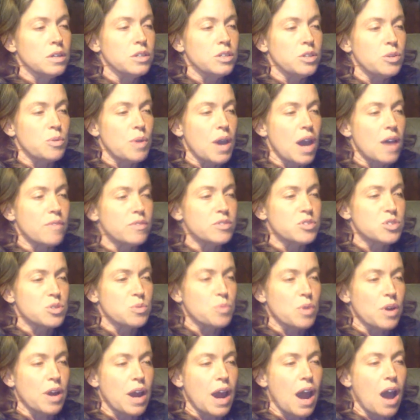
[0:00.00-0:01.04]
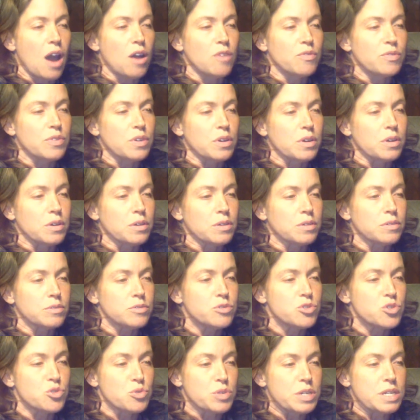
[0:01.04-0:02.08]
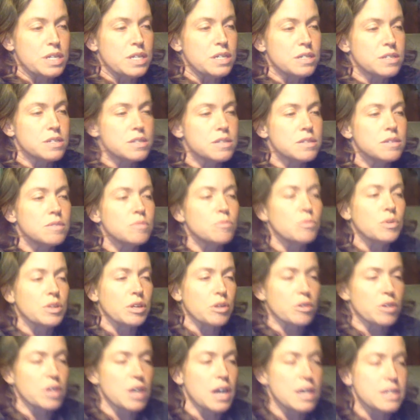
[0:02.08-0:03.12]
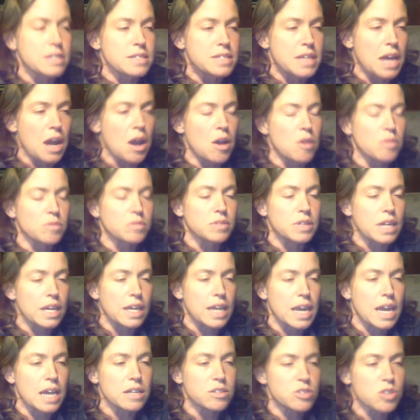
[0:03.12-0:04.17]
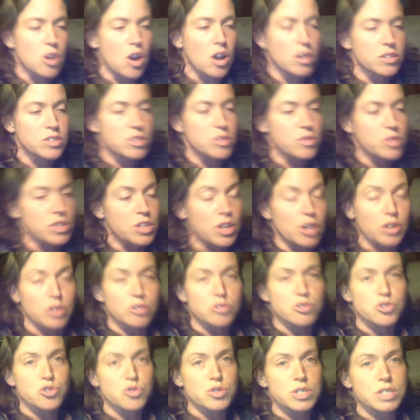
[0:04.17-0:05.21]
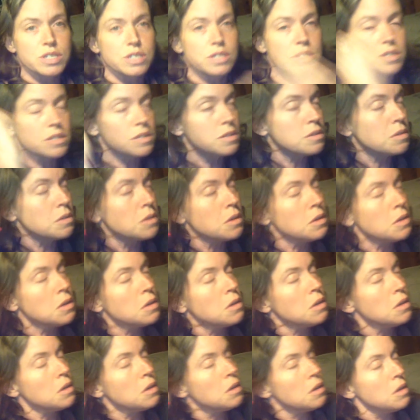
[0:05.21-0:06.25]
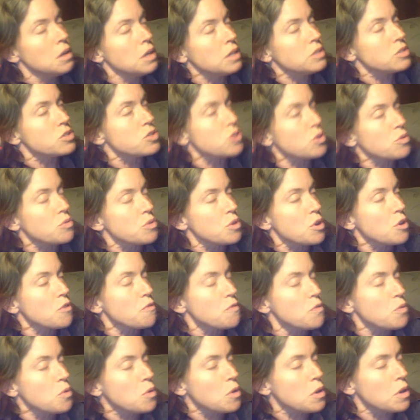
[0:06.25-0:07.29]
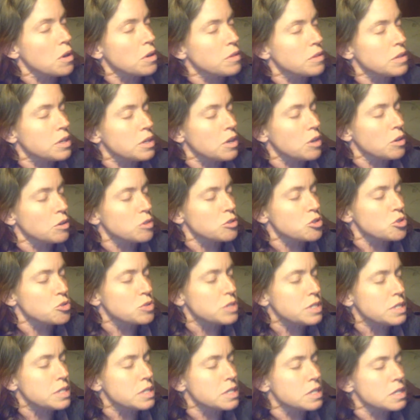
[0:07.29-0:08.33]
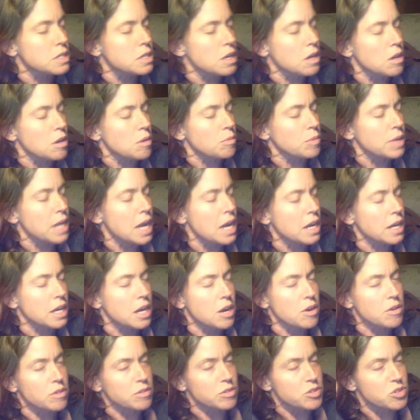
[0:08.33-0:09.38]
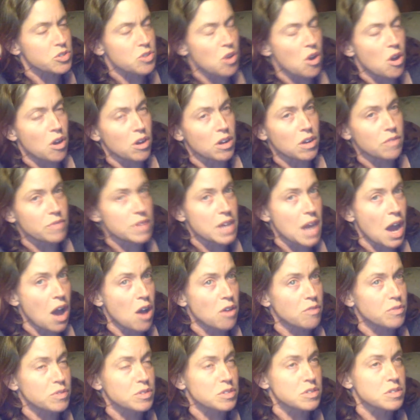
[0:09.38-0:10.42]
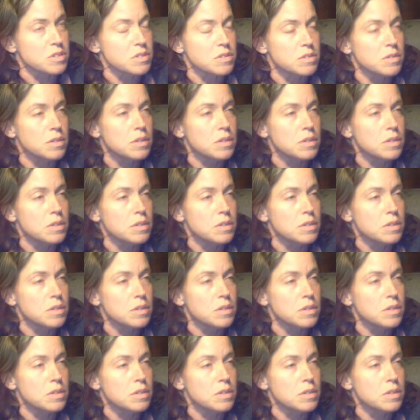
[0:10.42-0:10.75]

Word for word: you have and it to where alpha trees, when they're cut down, they can't talk to the younger trees. And so, therefore, the younger trees um, can't carry the song of the alphas.